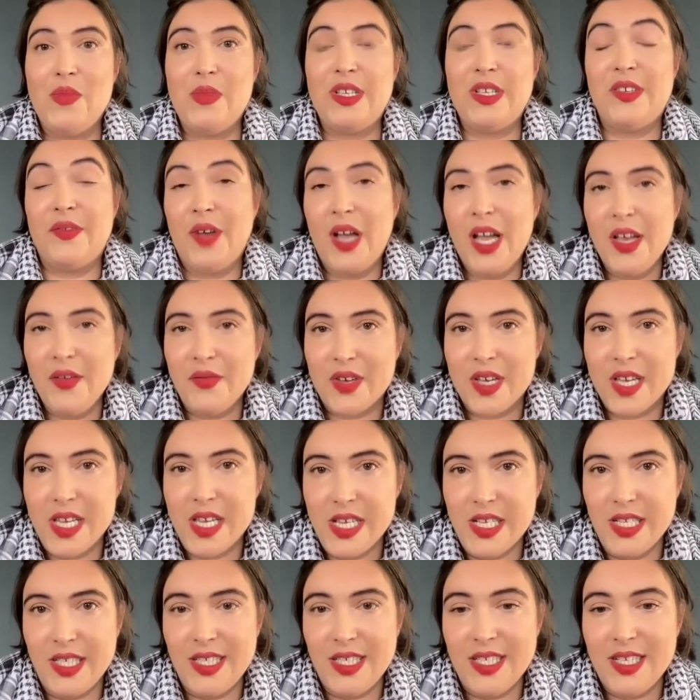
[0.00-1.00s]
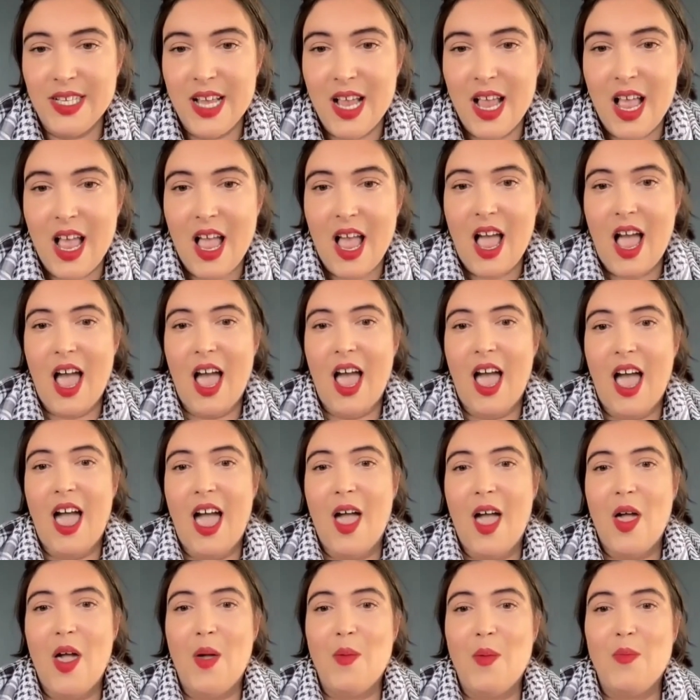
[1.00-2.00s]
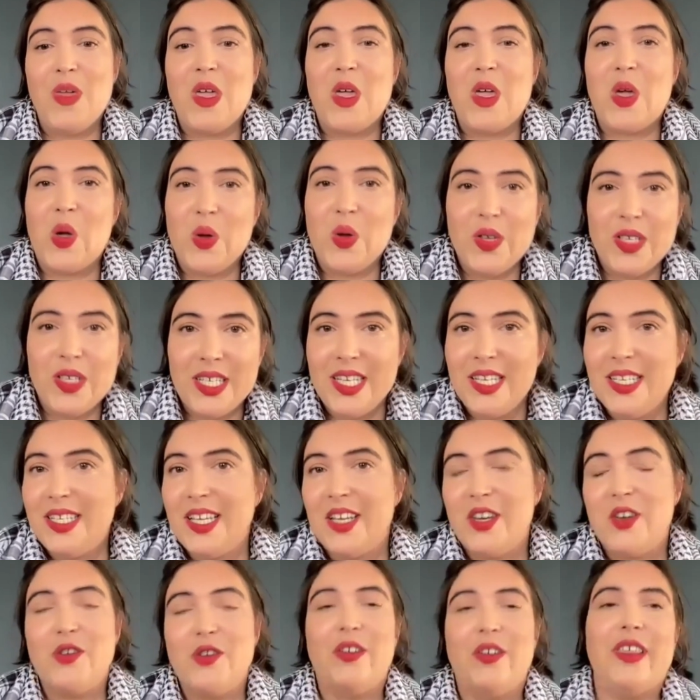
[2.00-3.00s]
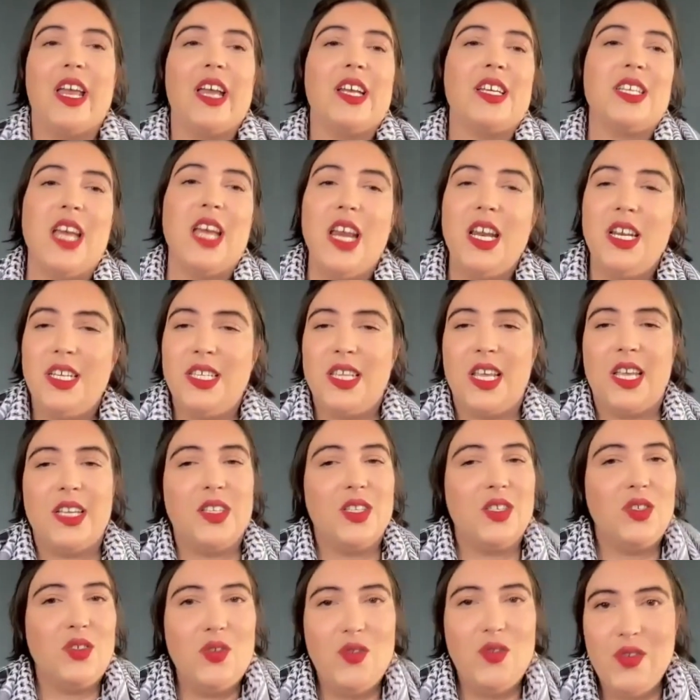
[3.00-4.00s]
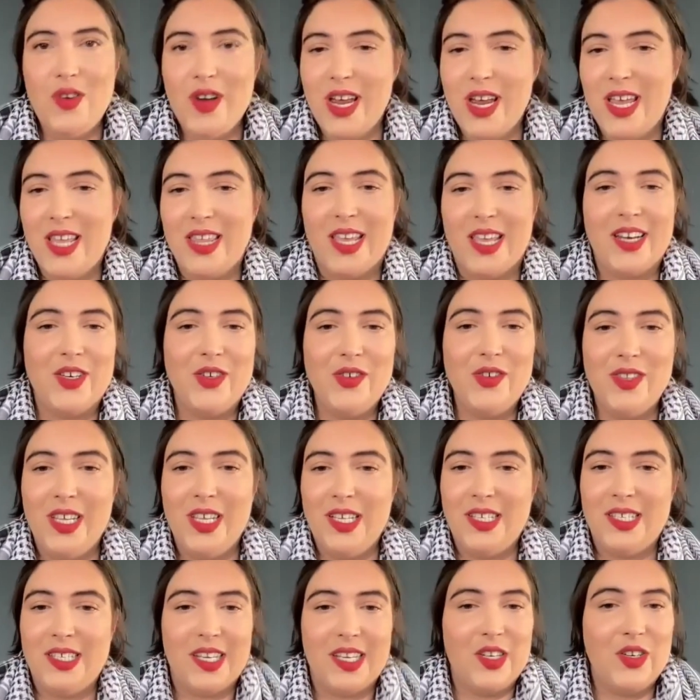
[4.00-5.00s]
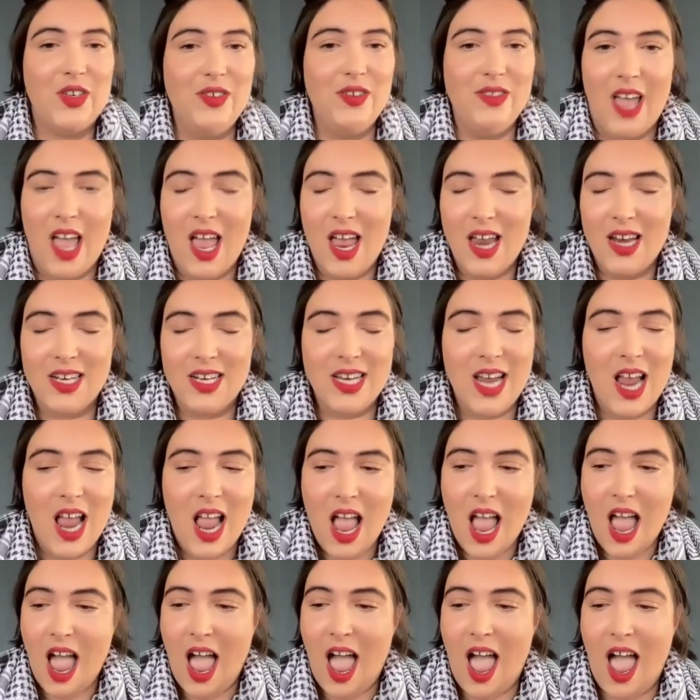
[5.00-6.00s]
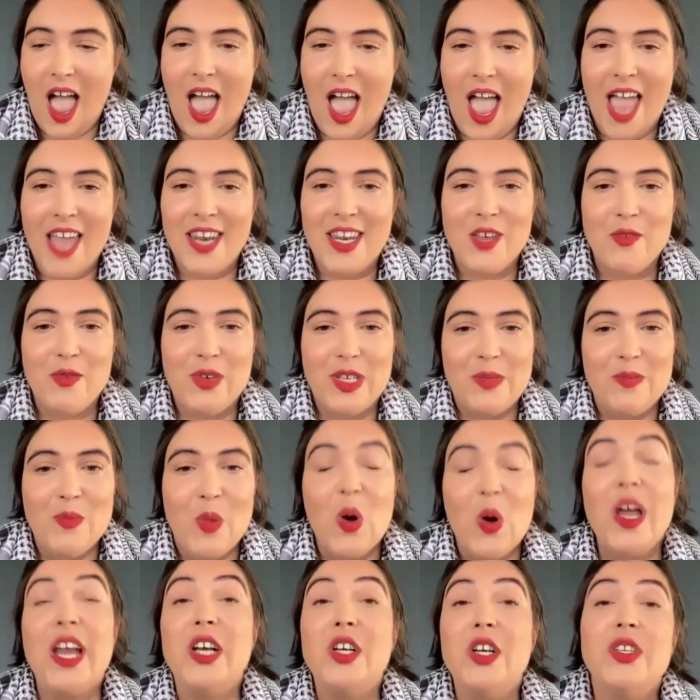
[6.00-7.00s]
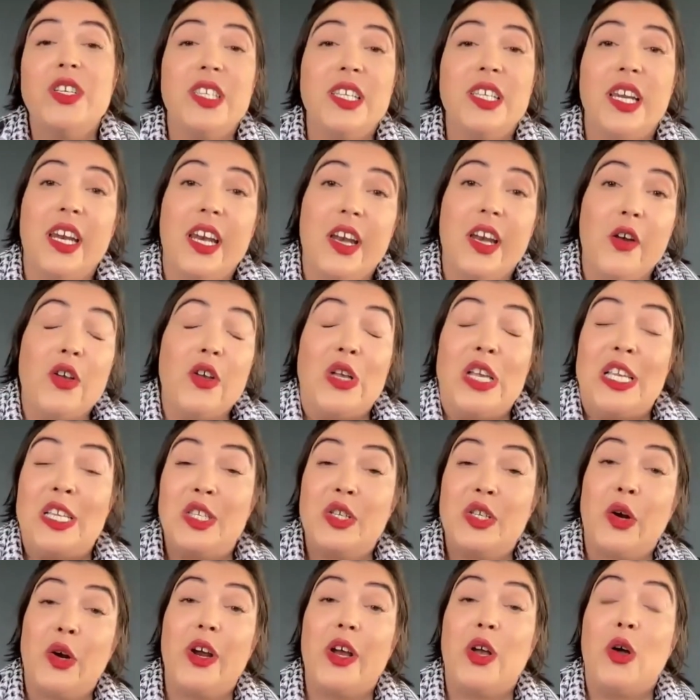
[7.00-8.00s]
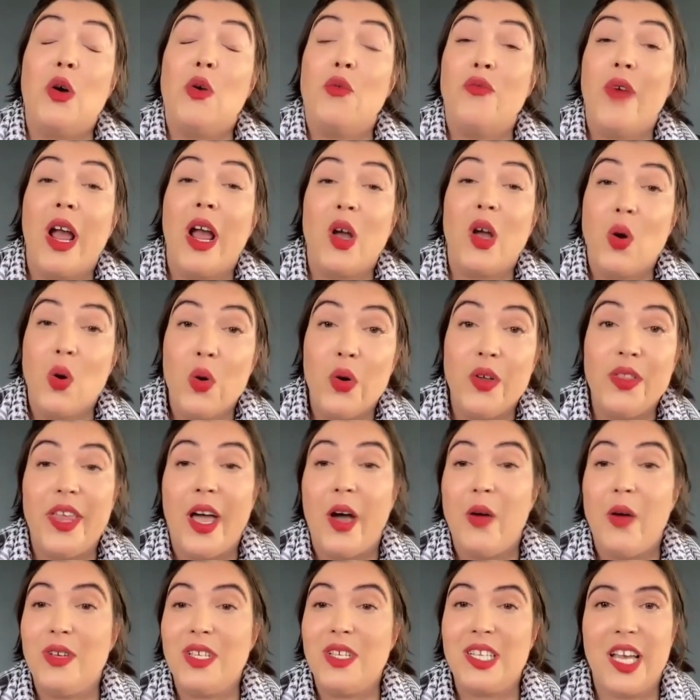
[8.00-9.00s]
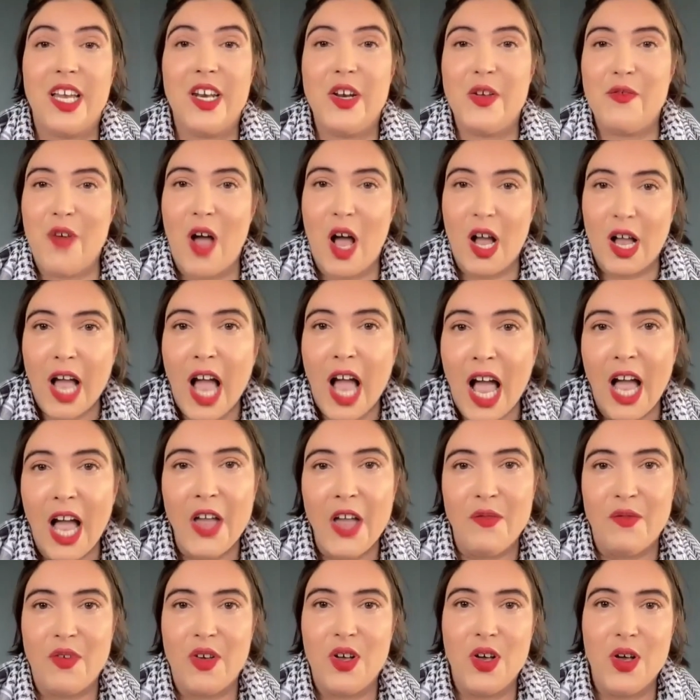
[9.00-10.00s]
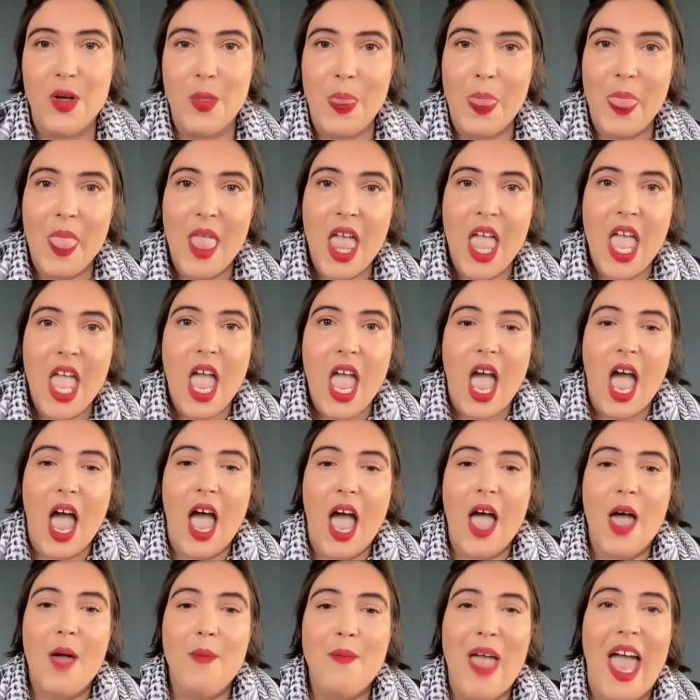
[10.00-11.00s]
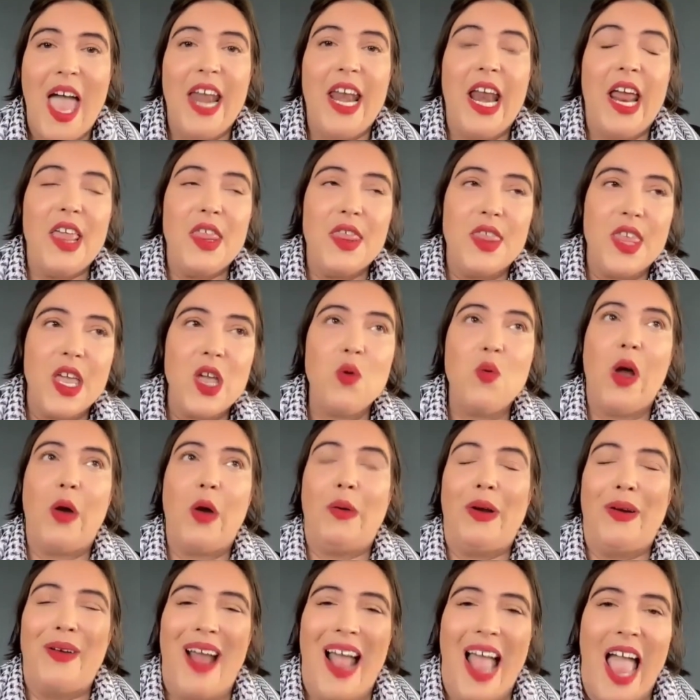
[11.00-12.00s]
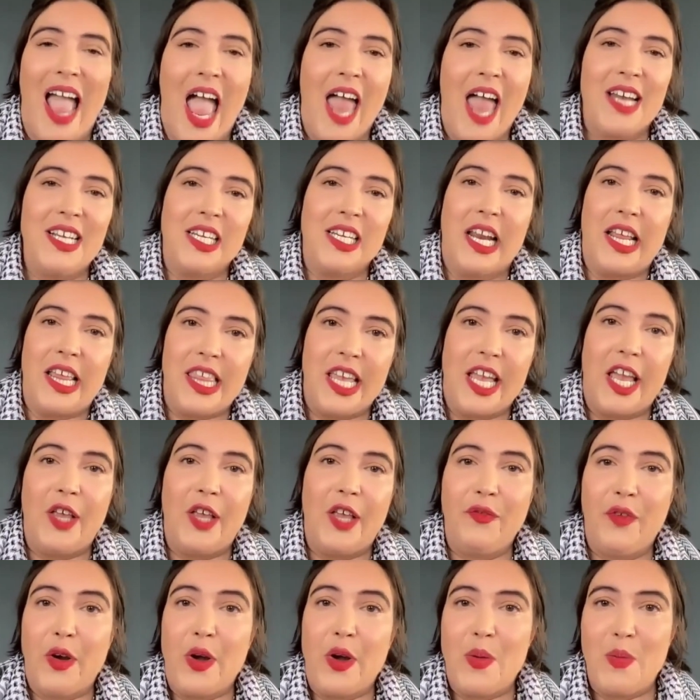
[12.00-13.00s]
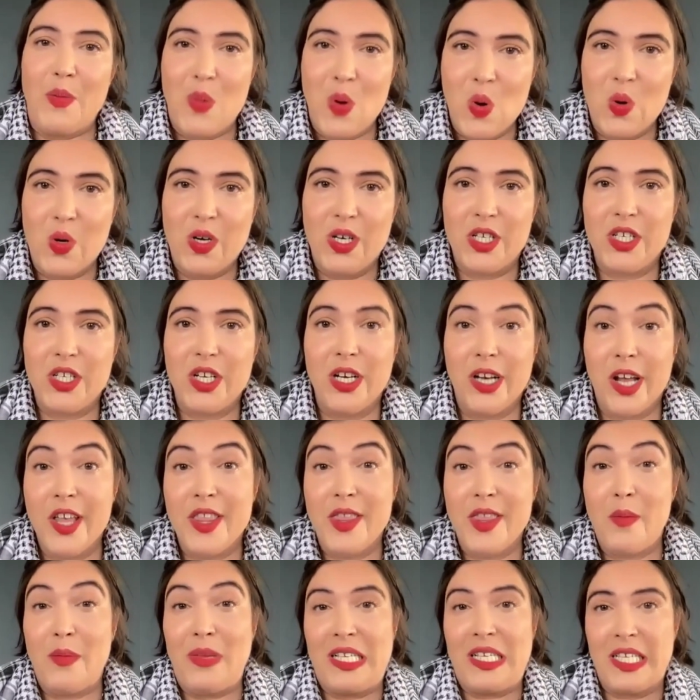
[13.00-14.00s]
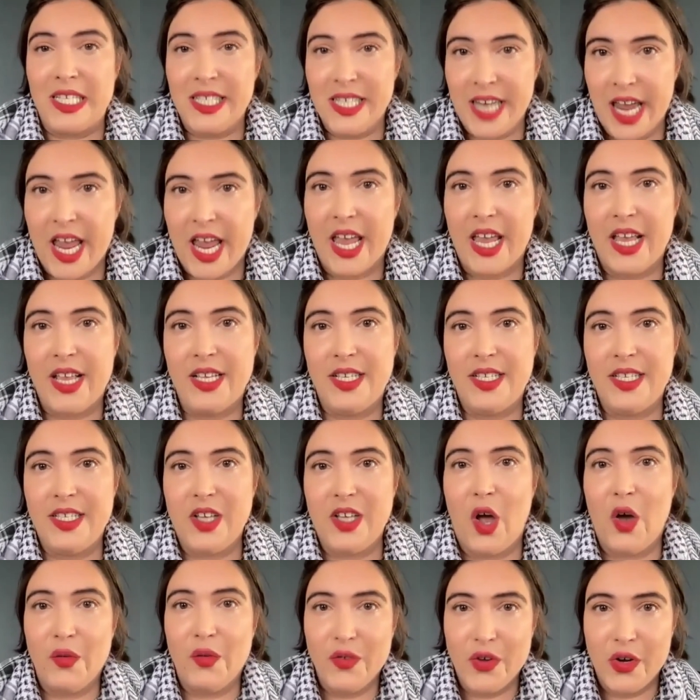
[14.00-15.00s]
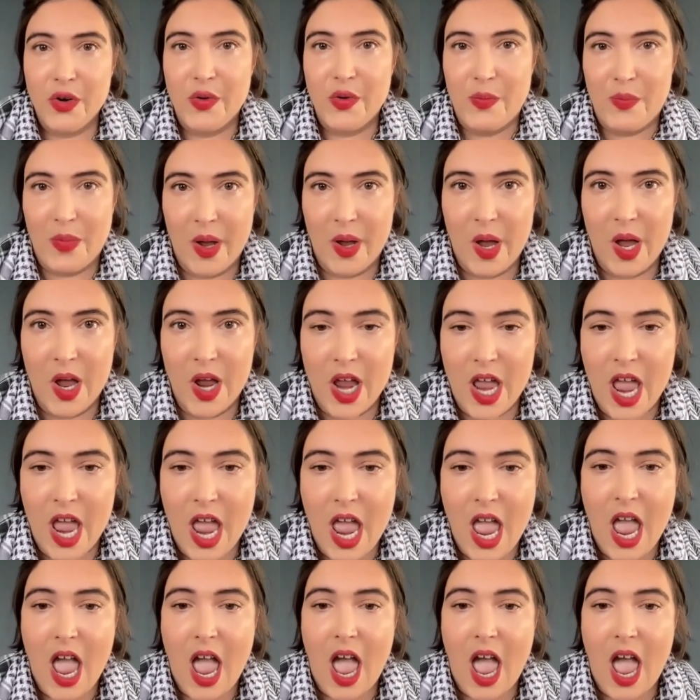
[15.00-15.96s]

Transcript: survivors because he said, you know, they change their story, they do this, they do that. And he was more interested in a historical record that was kind of archival. And I think where we're at, and I think it's very important to learn the mistakes of Nuremberg,